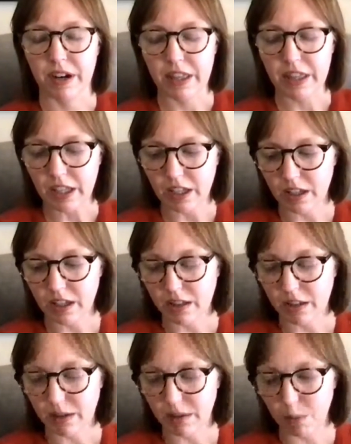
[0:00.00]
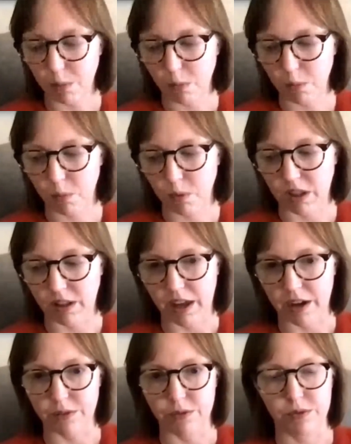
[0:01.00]
I think with a
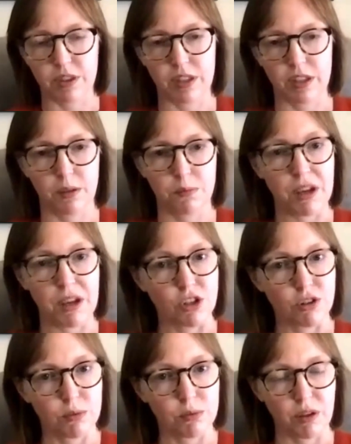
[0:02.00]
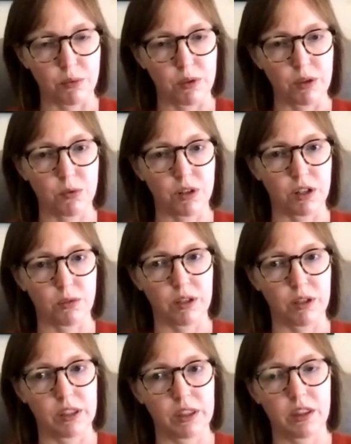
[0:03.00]
lot of the patient groups that we work
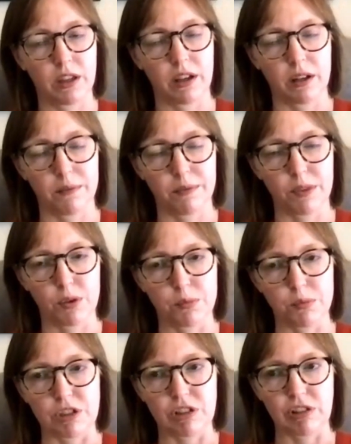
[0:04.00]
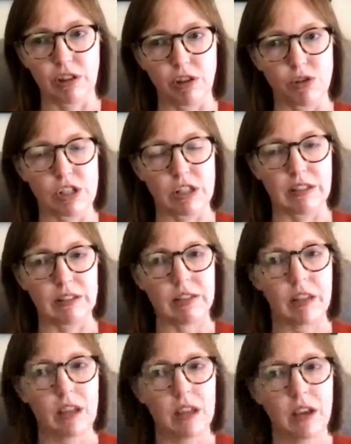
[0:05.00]
with through Bridge Solutions,
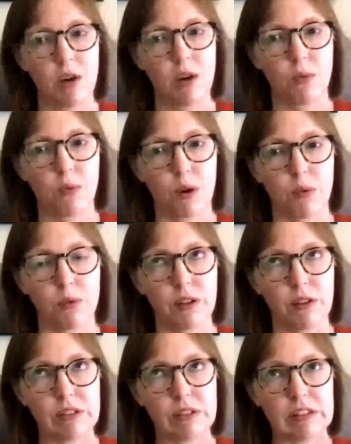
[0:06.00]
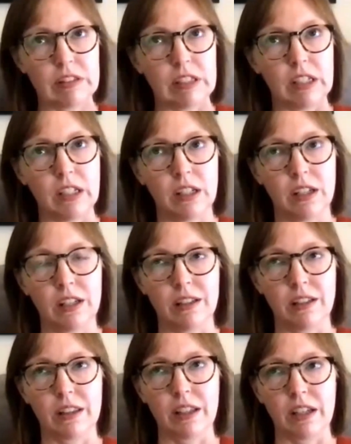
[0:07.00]
what we've seen,
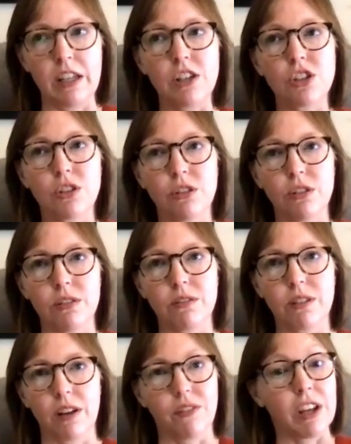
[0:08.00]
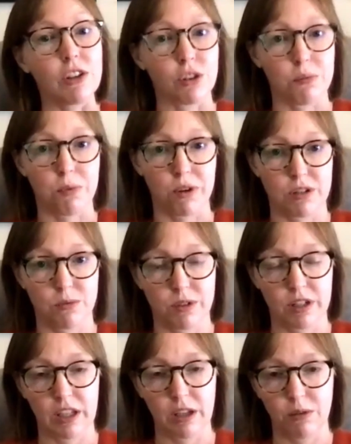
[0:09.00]
the initial kind of entry point to
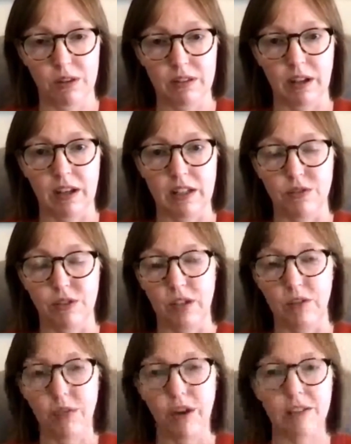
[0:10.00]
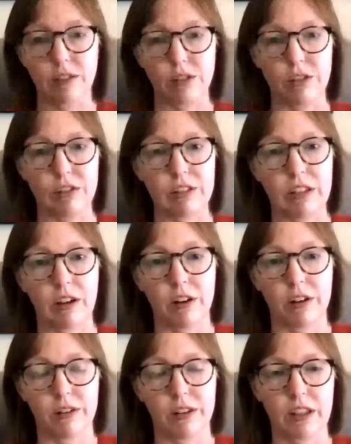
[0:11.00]
working with scientific advisors
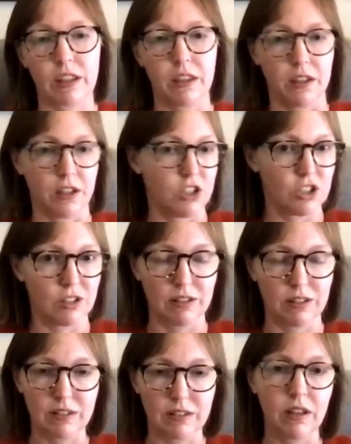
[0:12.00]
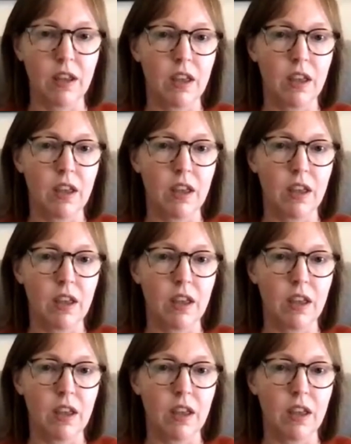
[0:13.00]
are the clinicians